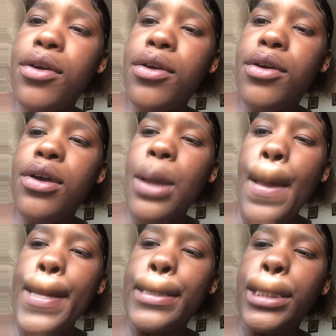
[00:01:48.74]

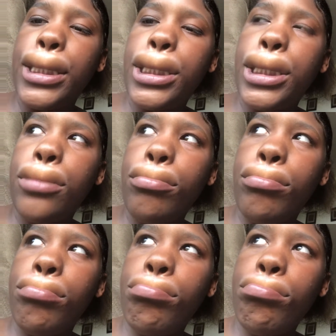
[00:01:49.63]

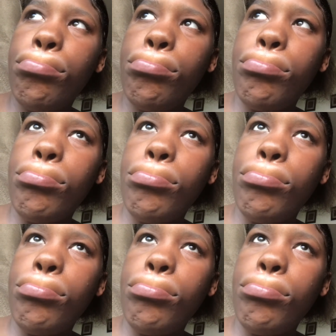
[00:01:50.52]
Nothing is said.